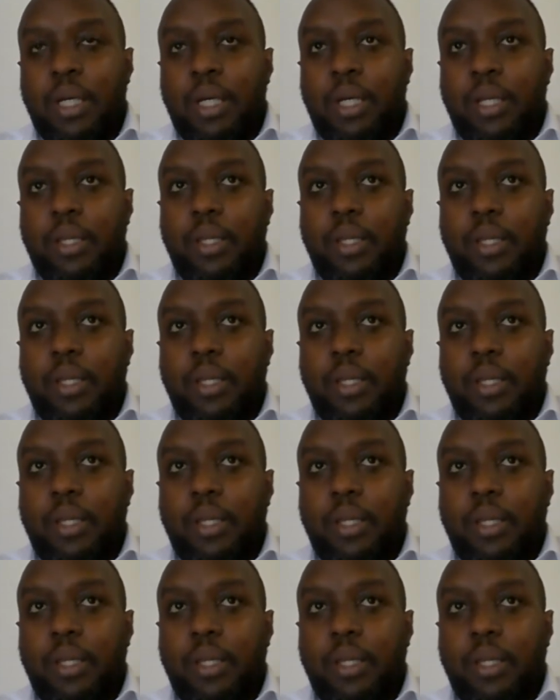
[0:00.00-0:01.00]
The
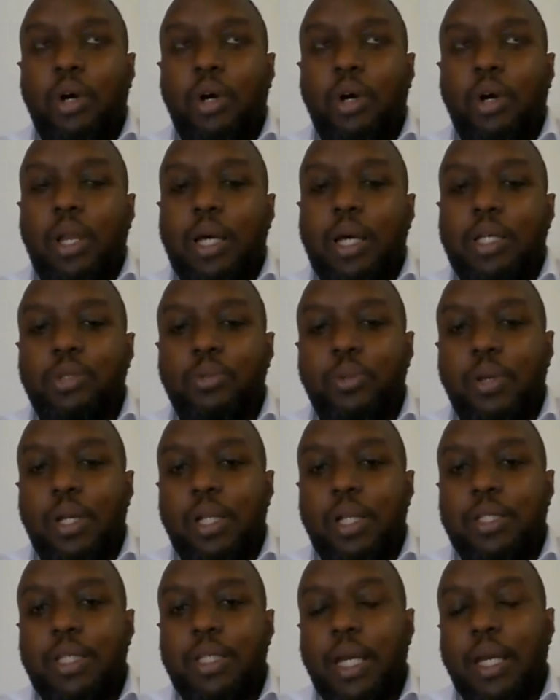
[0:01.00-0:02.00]
$2,000
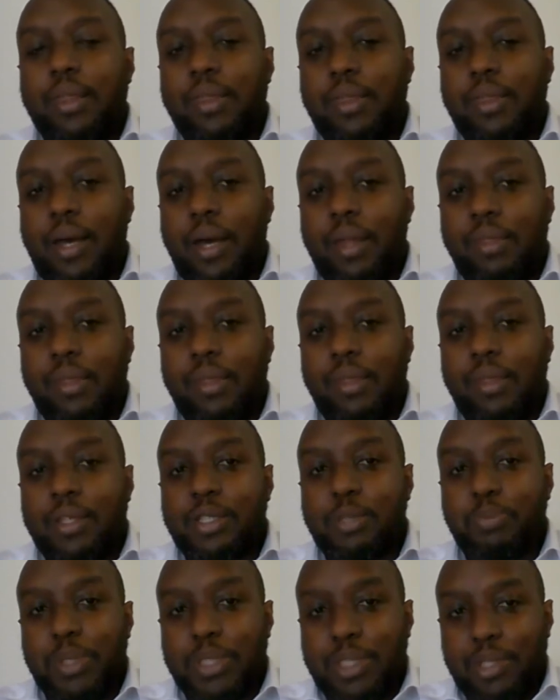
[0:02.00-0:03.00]
will take the
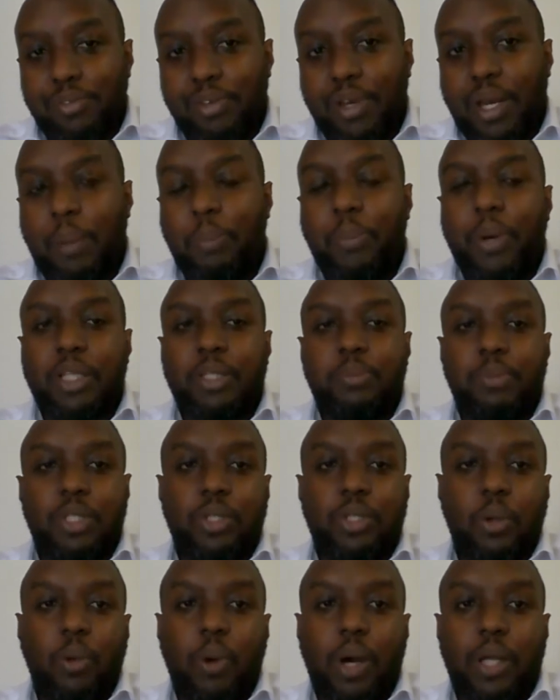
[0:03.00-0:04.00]
specific apartment
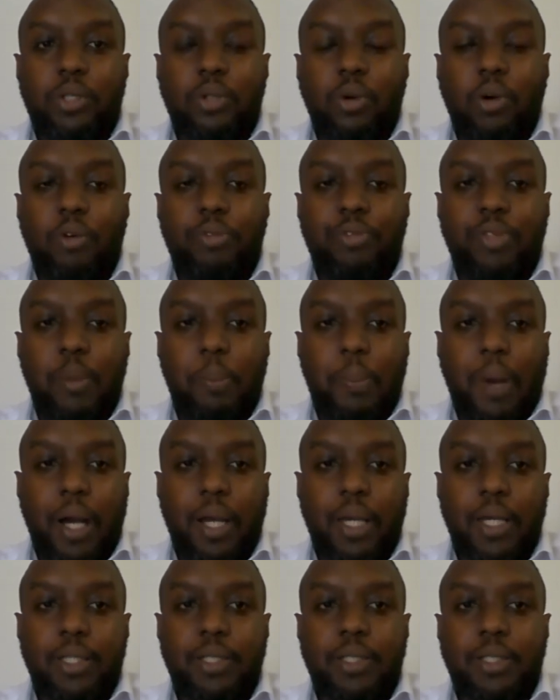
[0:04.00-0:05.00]
you want off the
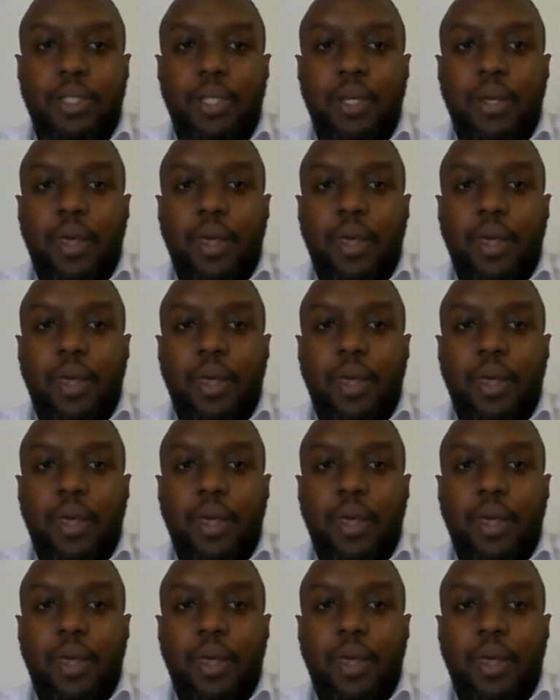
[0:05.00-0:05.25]
market,